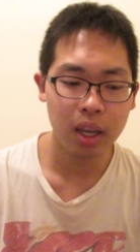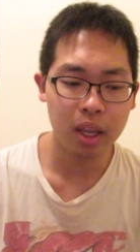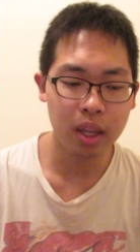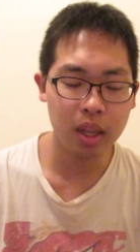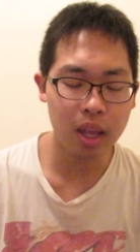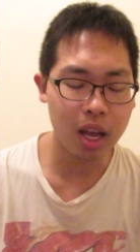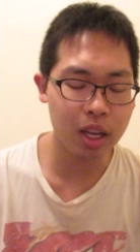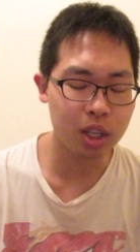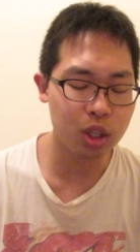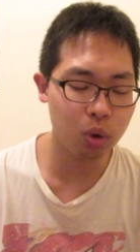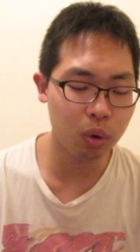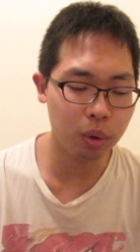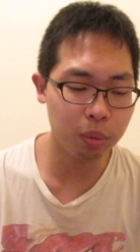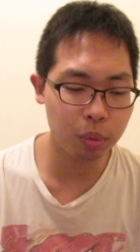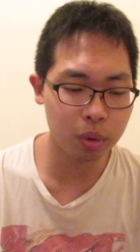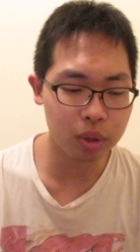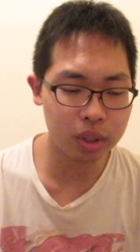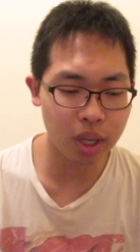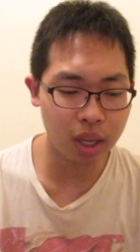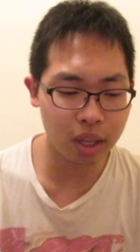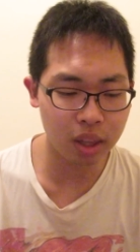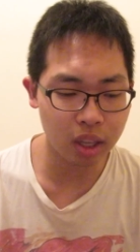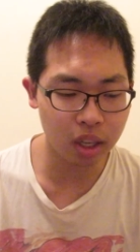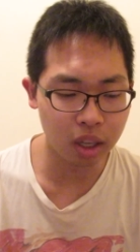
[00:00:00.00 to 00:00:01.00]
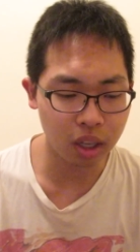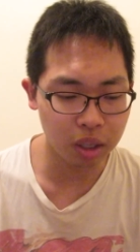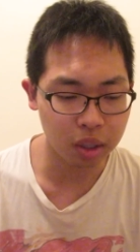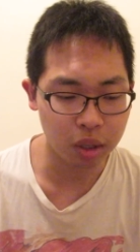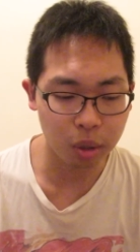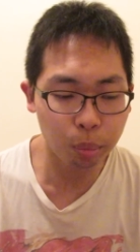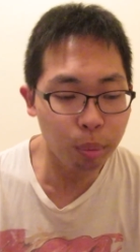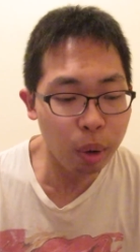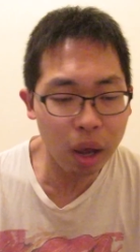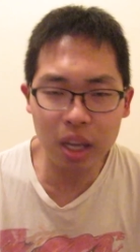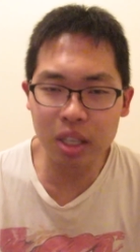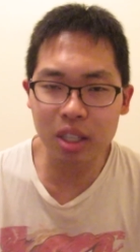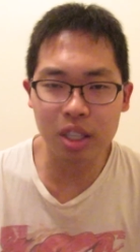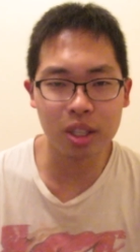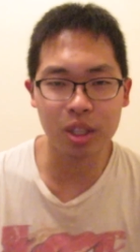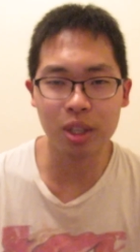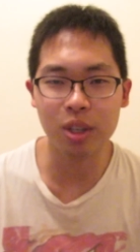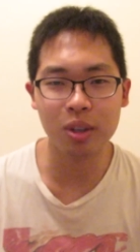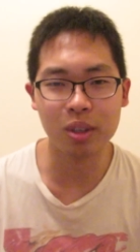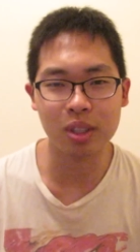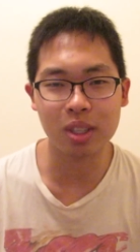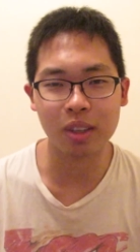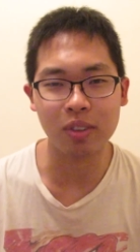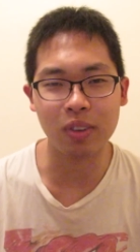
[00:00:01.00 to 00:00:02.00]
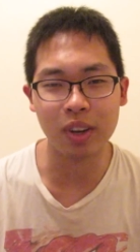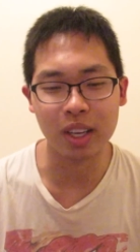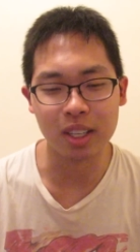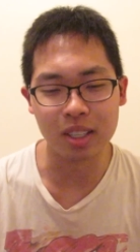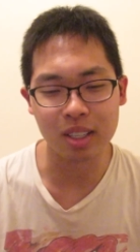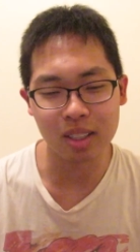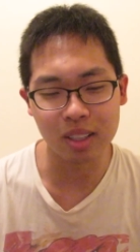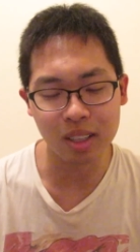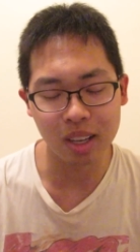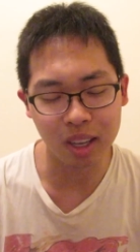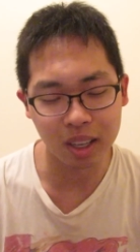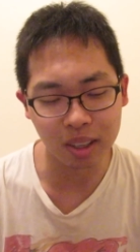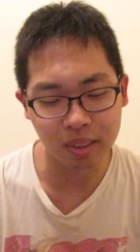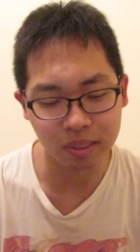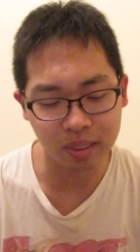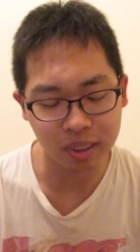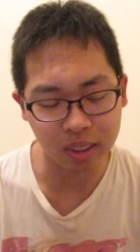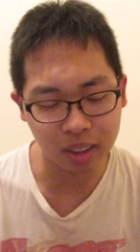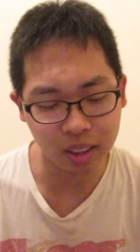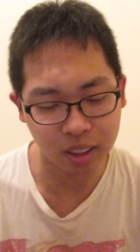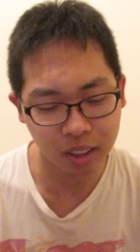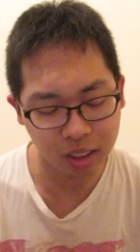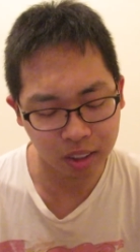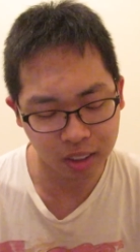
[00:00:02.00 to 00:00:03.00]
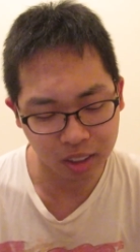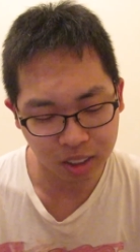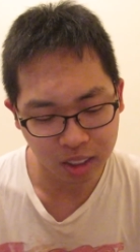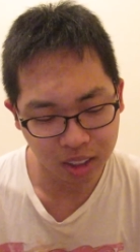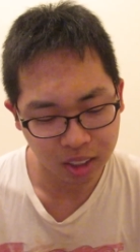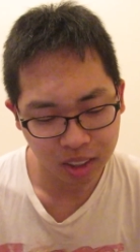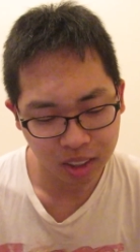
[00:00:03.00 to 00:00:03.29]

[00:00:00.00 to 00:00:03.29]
And that to him was like the the best news of his life. Uh,